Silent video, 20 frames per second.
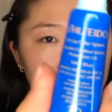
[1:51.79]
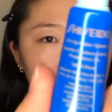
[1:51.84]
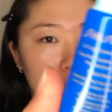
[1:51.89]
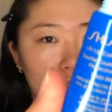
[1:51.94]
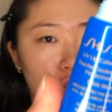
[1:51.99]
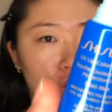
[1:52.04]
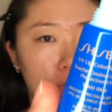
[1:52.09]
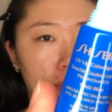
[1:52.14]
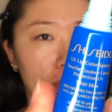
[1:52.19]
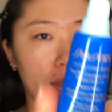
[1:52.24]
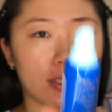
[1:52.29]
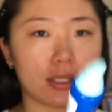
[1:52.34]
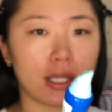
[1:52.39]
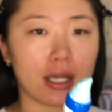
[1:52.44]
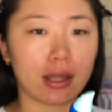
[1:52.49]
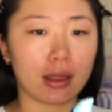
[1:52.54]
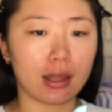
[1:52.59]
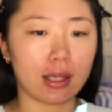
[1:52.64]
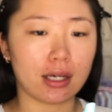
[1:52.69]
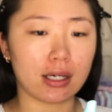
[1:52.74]
Tube looks
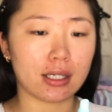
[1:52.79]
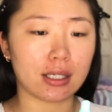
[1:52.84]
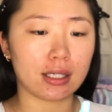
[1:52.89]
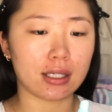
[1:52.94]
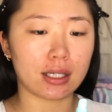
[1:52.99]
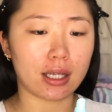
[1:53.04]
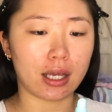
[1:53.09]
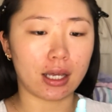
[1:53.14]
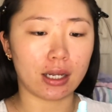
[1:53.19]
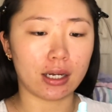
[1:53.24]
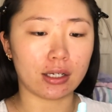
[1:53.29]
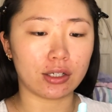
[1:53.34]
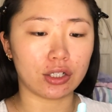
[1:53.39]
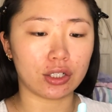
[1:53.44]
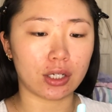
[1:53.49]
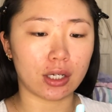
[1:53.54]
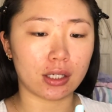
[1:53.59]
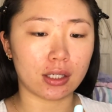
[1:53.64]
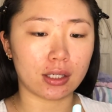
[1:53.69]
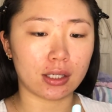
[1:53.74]
like this, and it's
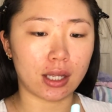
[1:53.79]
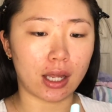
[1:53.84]
just